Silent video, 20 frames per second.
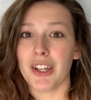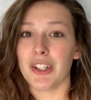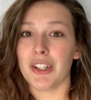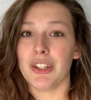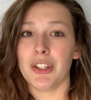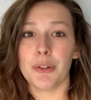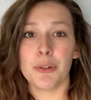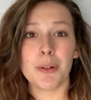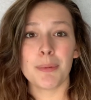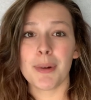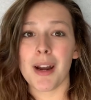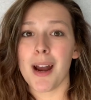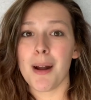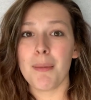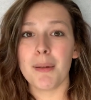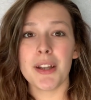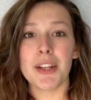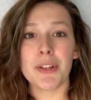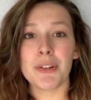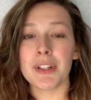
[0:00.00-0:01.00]
You would
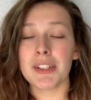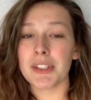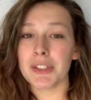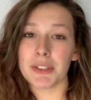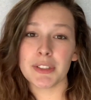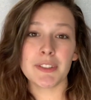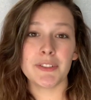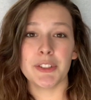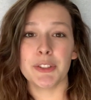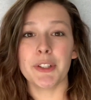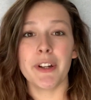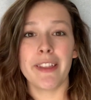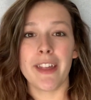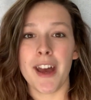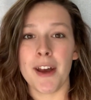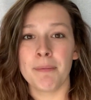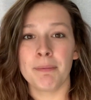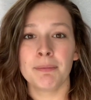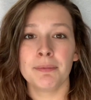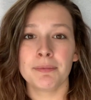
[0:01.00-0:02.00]
probably do it too if you were
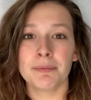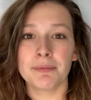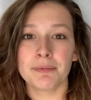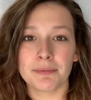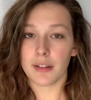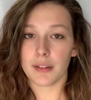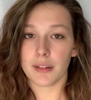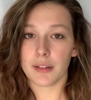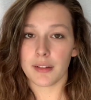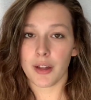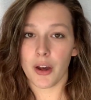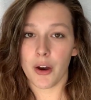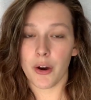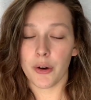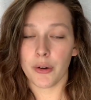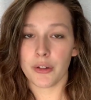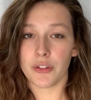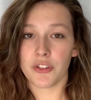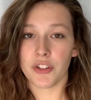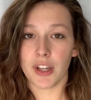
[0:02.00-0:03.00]
them.
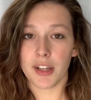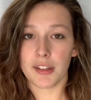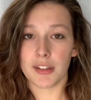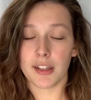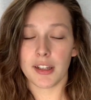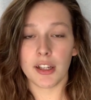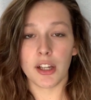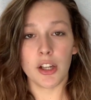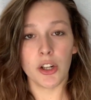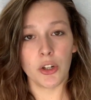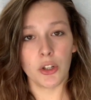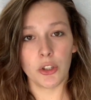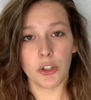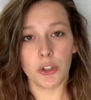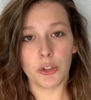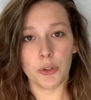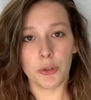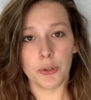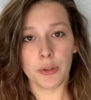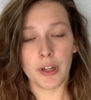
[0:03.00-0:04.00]
So, just to
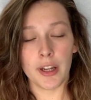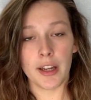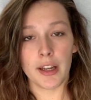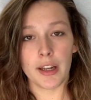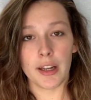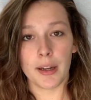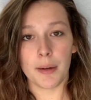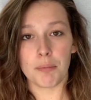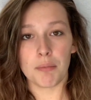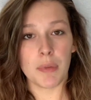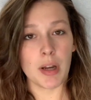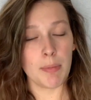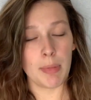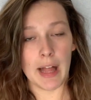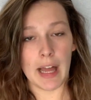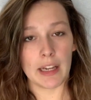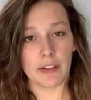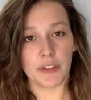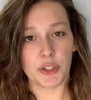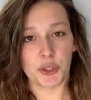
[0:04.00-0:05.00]
conclude my
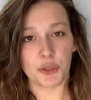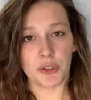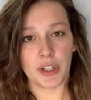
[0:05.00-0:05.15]
Blackfish